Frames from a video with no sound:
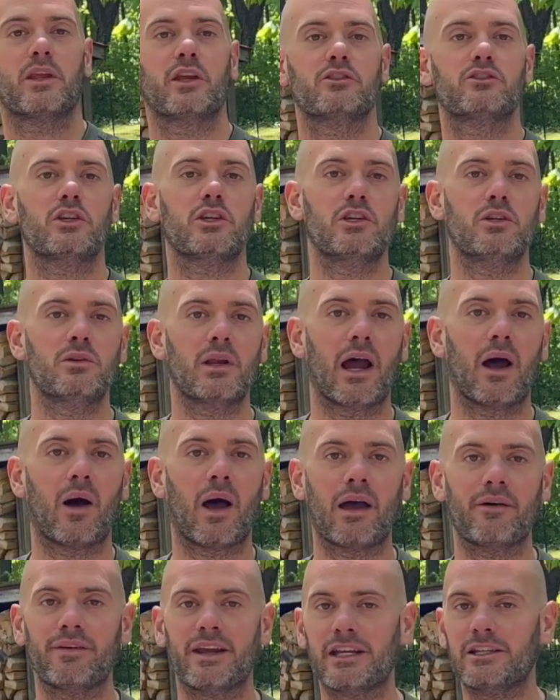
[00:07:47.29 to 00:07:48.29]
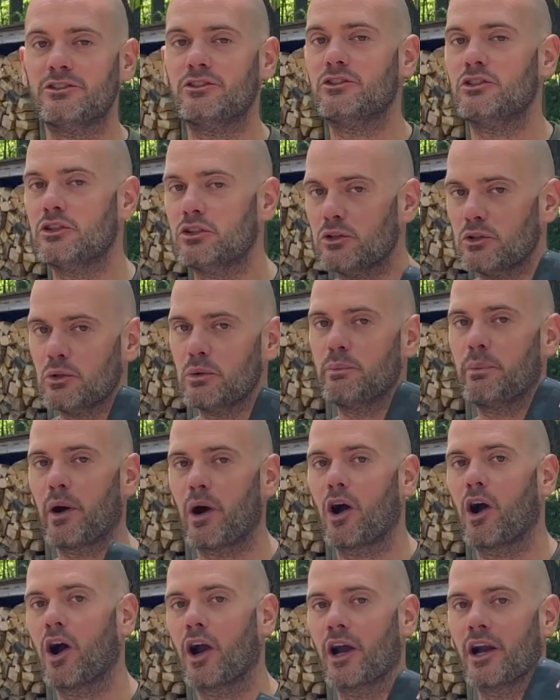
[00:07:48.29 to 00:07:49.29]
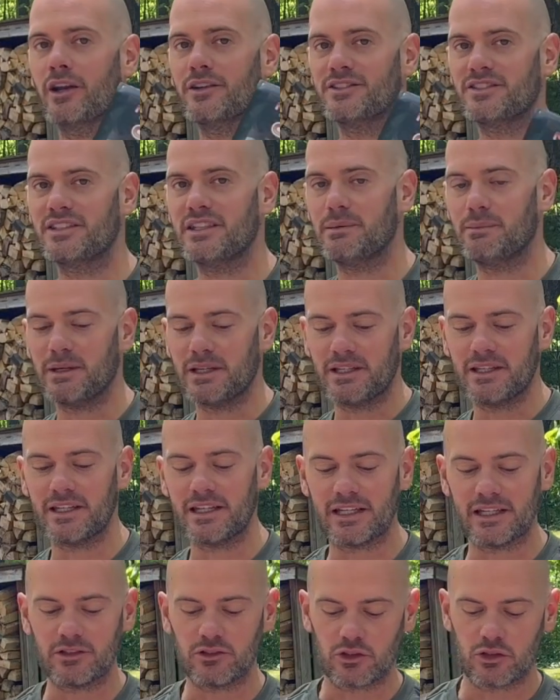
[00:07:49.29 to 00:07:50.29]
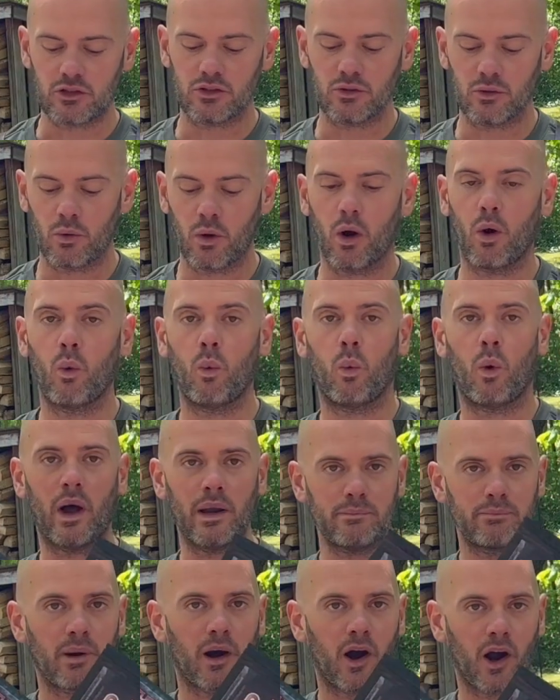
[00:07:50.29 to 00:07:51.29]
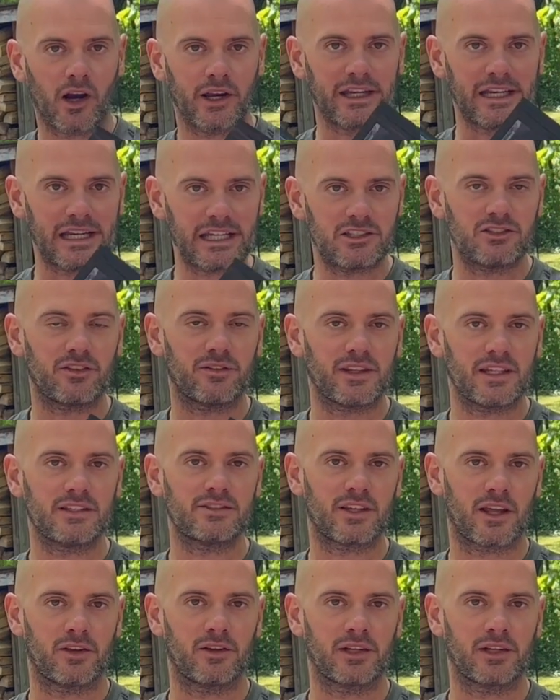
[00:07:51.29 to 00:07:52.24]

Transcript: So you now have a 2-part CBD to 1 part each of these other